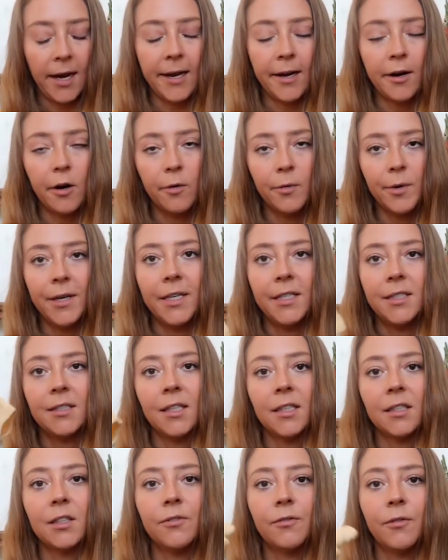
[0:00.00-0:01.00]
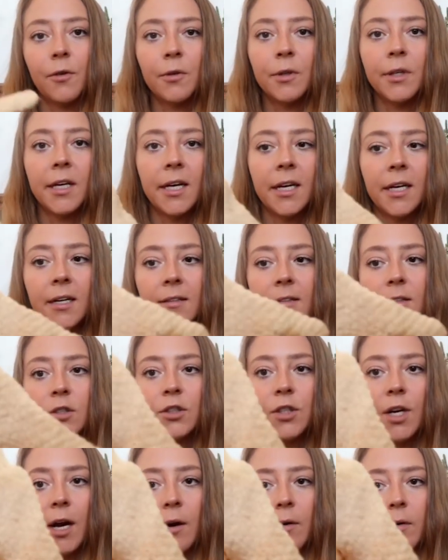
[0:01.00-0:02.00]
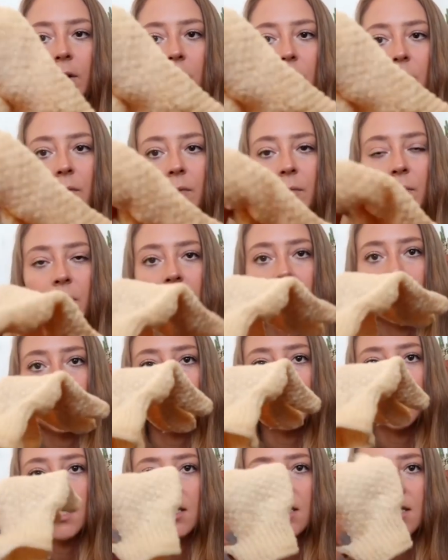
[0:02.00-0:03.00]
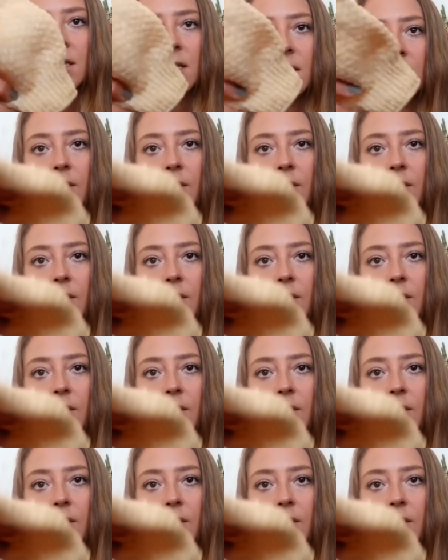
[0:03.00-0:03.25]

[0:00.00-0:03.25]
I always exfoliate in the shower with one of these